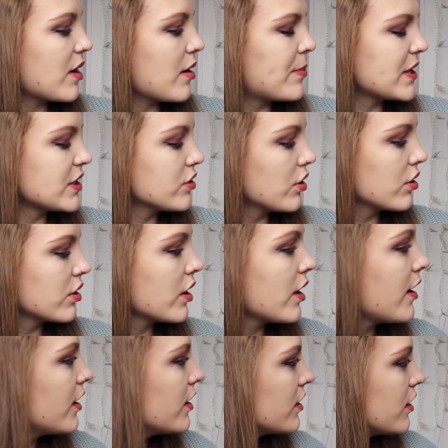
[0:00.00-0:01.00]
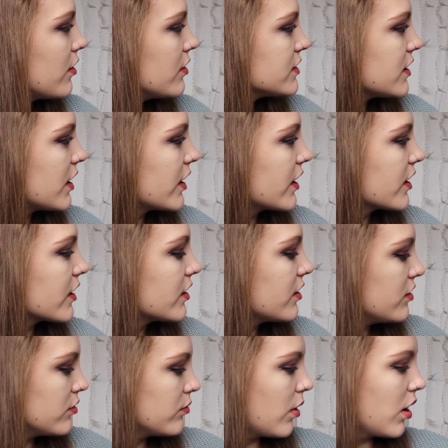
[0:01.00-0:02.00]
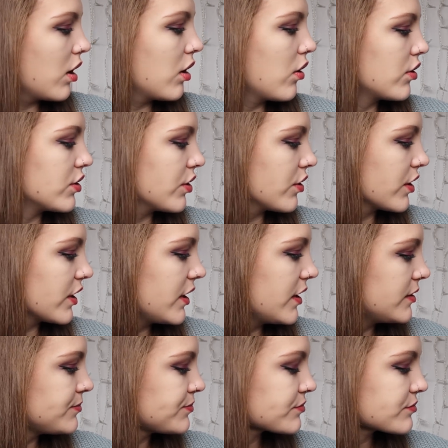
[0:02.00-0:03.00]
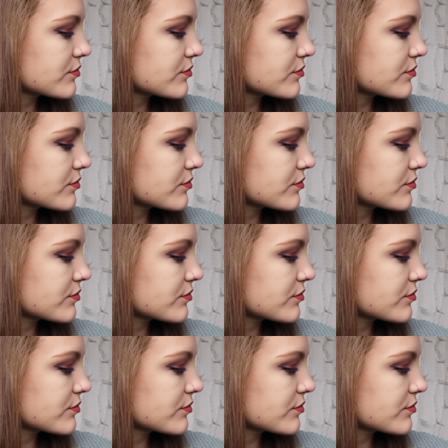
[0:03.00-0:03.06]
a bit younger. I was like, well, a lot younger.